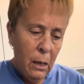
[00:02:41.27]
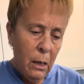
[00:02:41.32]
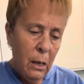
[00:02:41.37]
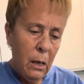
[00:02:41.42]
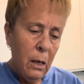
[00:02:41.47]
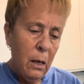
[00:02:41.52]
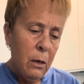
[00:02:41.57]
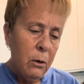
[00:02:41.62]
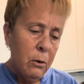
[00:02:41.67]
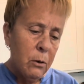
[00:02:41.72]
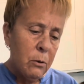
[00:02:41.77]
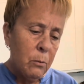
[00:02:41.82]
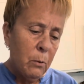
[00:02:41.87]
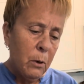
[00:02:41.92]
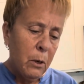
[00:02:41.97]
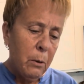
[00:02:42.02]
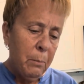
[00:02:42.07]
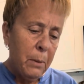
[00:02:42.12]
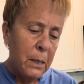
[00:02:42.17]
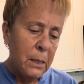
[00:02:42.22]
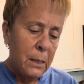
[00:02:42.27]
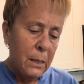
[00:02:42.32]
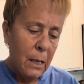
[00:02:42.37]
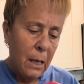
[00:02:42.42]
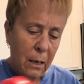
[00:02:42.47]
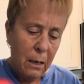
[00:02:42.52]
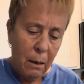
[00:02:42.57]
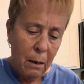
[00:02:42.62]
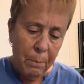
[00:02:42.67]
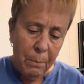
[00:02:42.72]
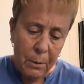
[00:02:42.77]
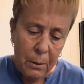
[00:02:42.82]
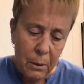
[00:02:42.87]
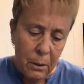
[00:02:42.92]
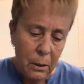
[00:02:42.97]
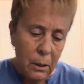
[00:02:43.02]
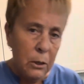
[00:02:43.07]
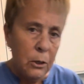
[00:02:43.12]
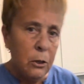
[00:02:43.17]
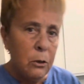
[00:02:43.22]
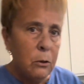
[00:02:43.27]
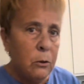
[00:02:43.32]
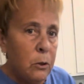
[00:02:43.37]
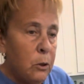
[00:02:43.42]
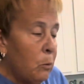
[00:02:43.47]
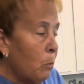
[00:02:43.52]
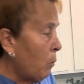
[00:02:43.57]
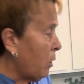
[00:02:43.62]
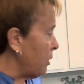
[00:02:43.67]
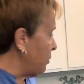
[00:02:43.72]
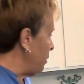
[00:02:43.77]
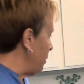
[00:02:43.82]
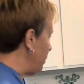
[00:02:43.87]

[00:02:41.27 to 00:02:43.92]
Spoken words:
And you just wanna mix that up. And you want to